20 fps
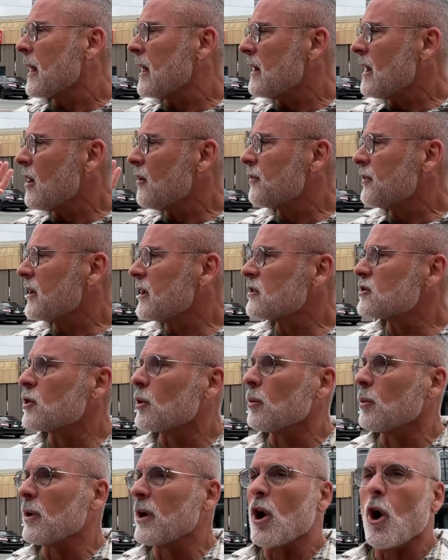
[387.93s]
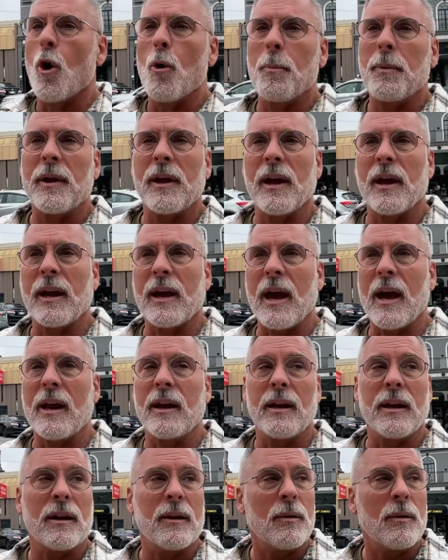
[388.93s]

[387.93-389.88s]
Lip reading: And now things are reopening again,